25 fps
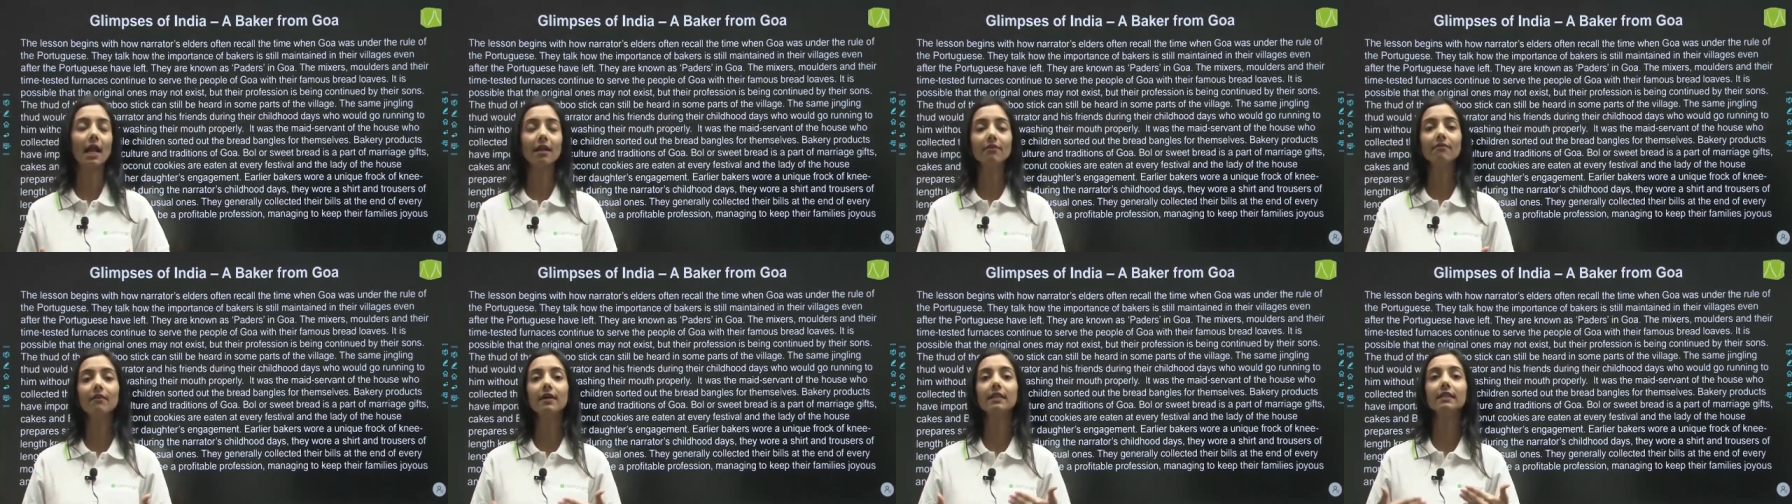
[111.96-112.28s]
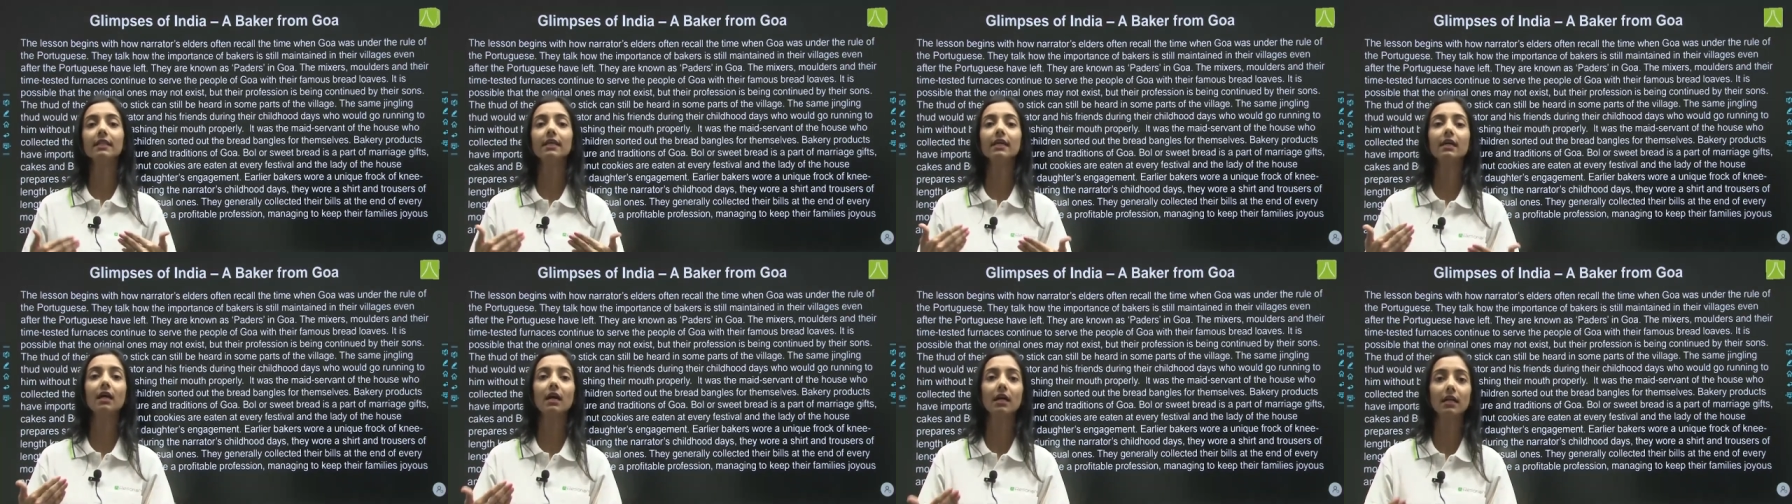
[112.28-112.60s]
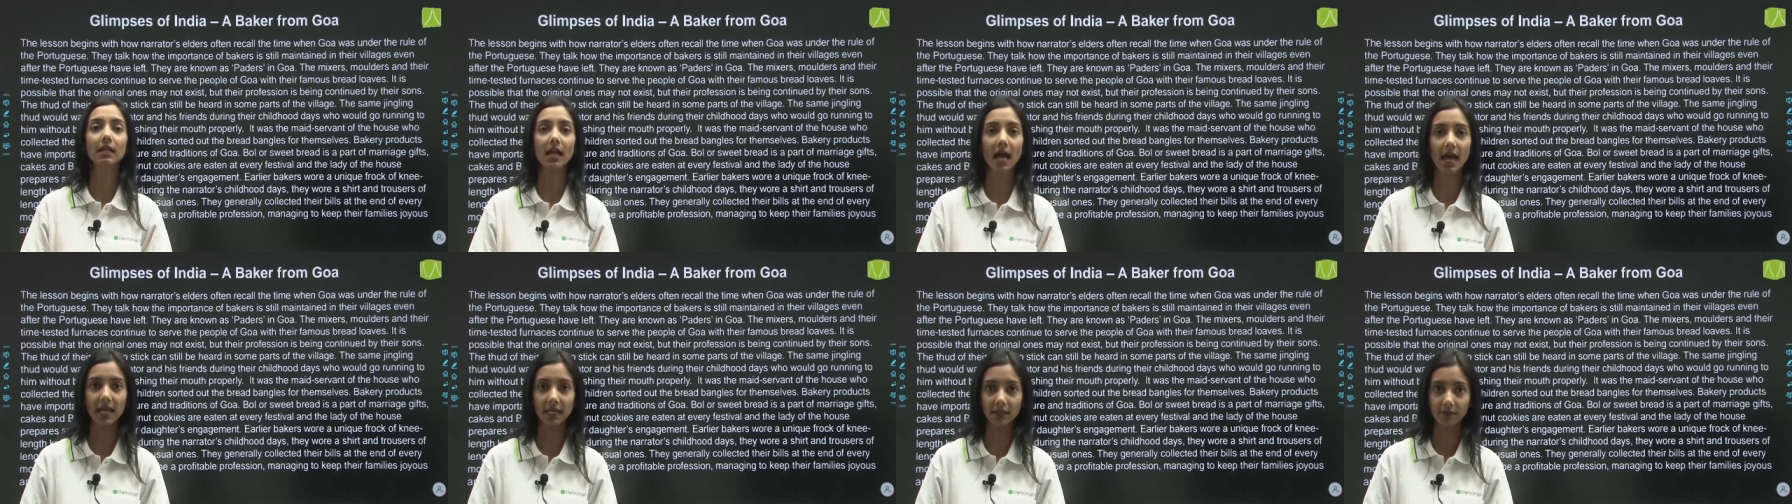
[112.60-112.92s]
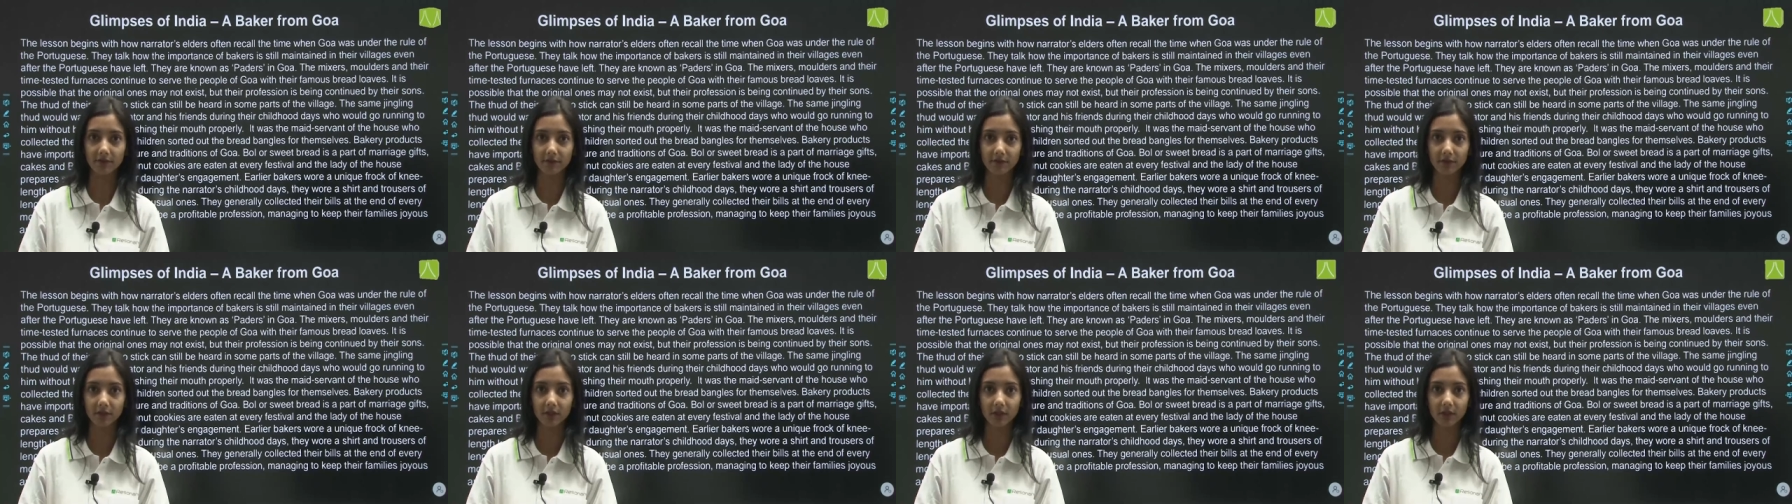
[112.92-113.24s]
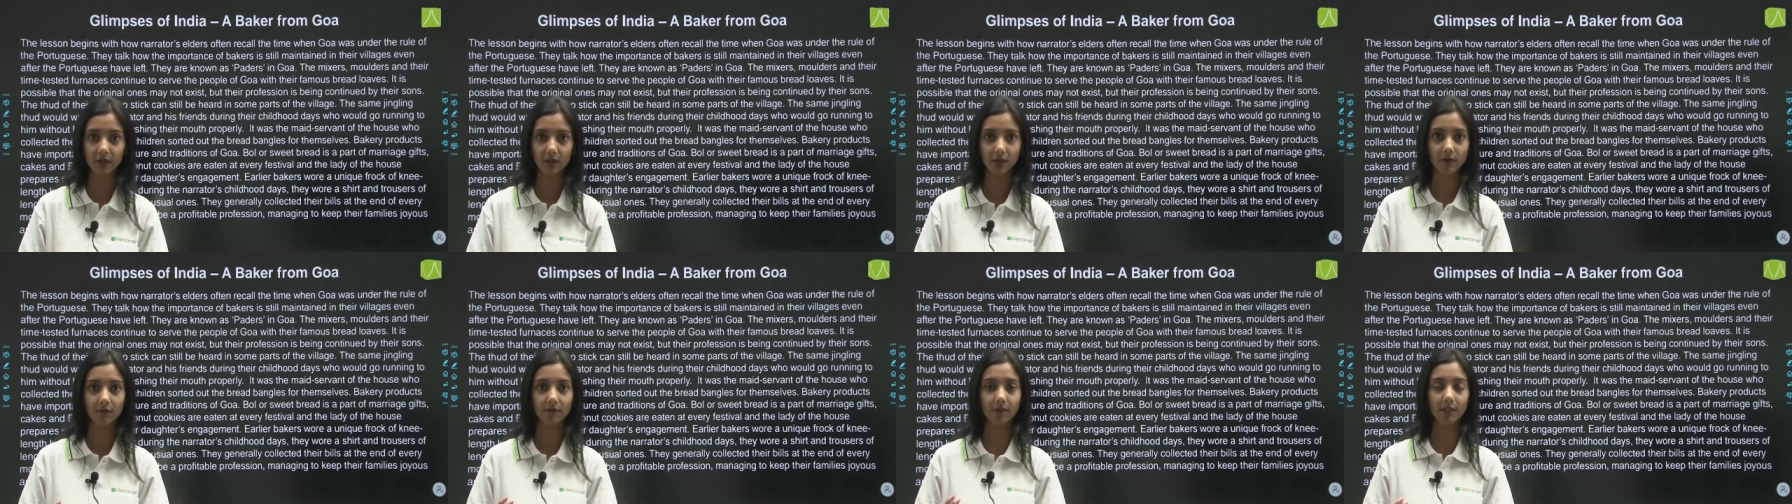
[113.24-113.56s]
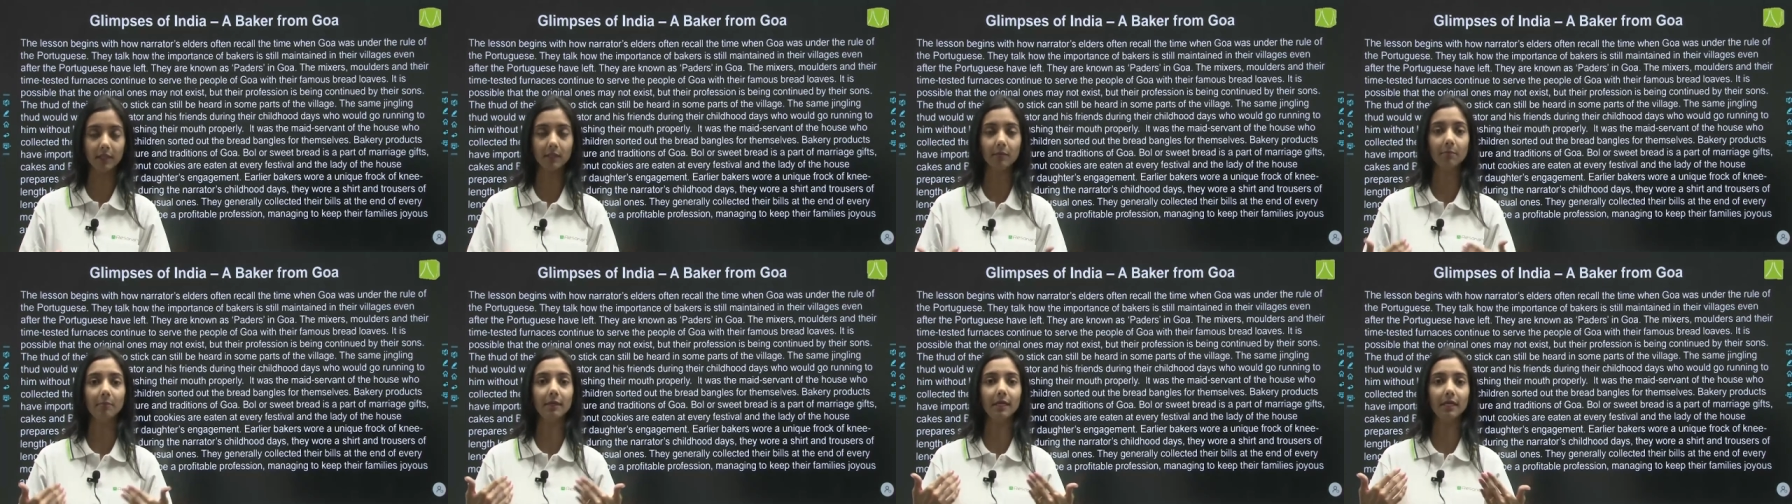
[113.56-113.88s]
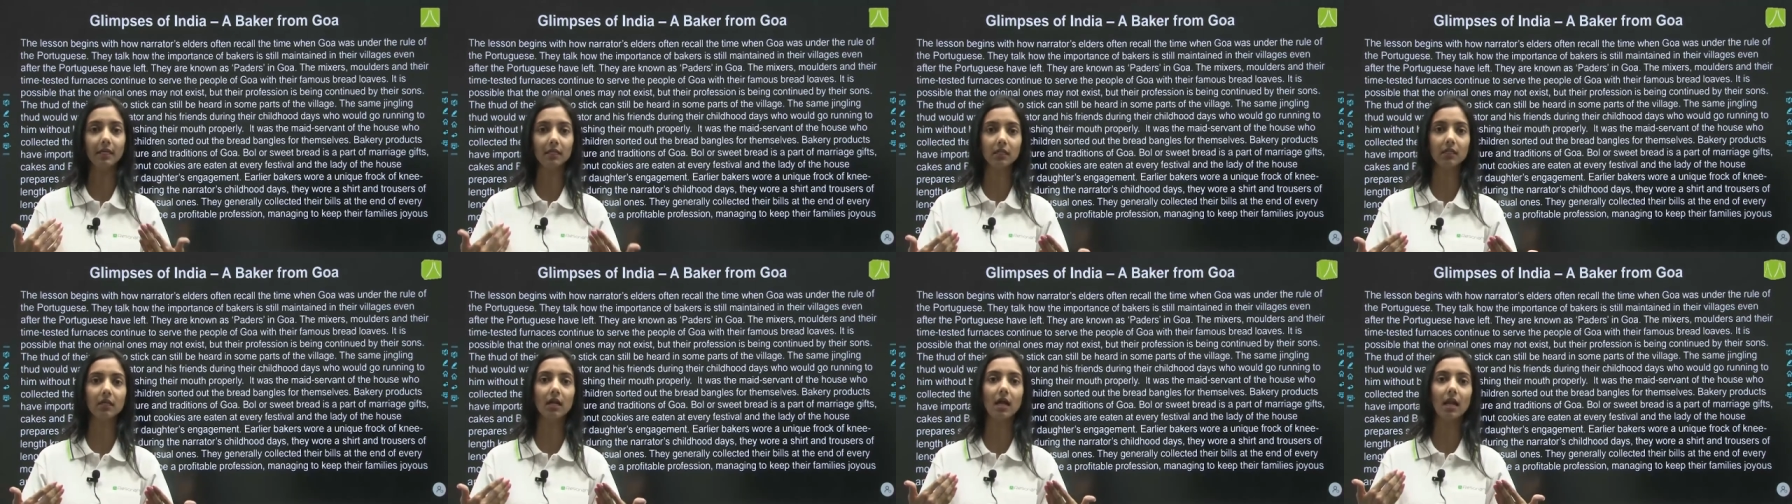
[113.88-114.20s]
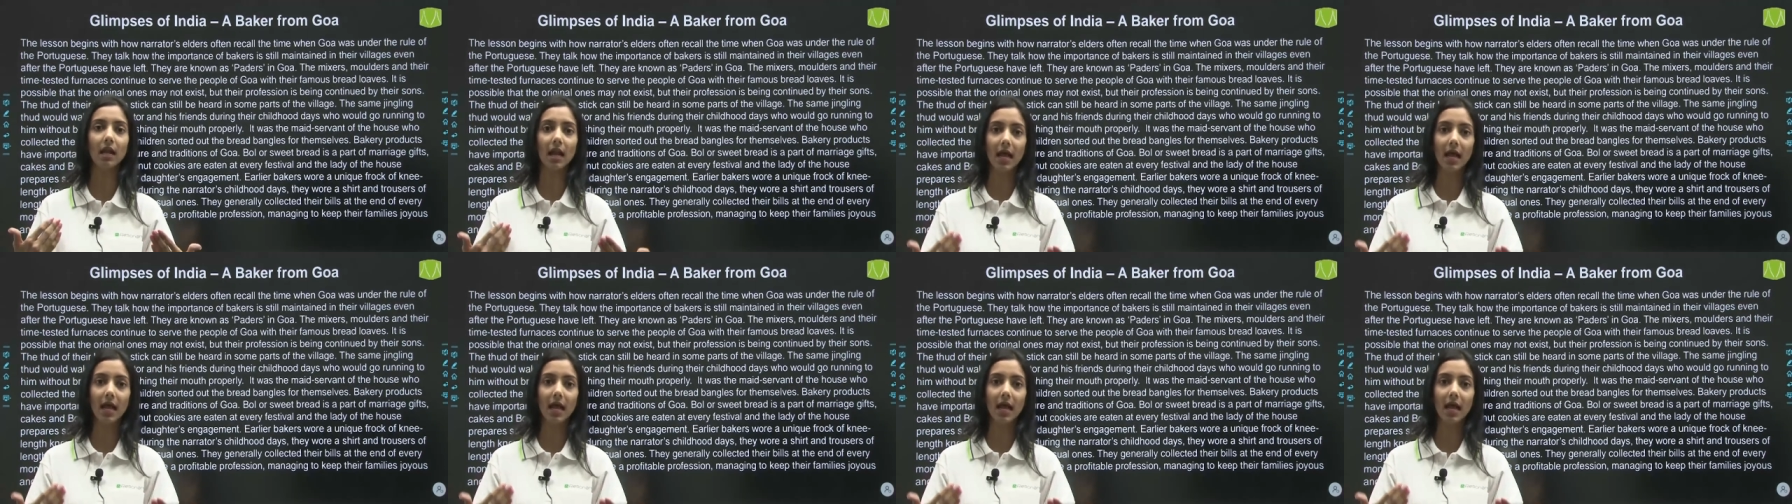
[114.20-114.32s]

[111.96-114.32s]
And when they arrive, when the baker